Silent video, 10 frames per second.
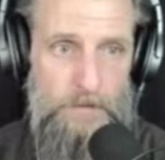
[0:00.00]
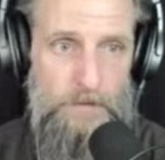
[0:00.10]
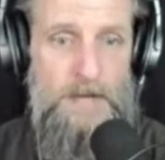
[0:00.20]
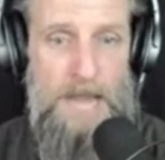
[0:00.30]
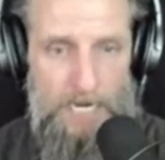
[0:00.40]

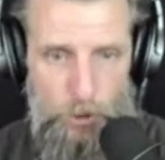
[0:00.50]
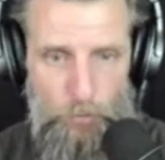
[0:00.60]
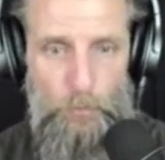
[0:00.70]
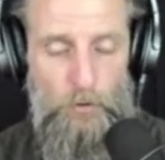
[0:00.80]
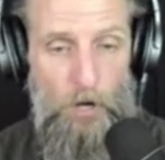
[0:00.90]

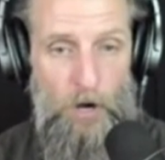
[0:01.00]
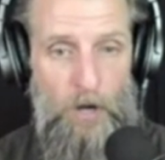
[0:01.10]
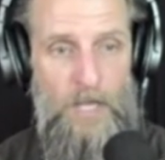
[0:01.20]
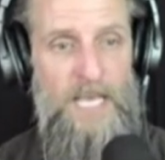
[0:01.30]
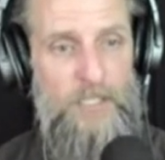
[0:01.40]
Natural law
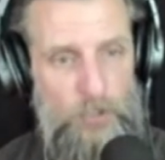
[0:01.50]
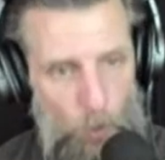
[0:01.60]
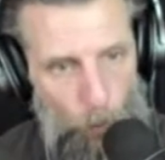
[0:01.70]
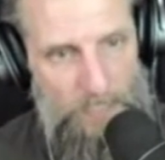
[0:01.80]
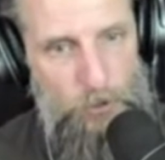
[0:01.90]
is going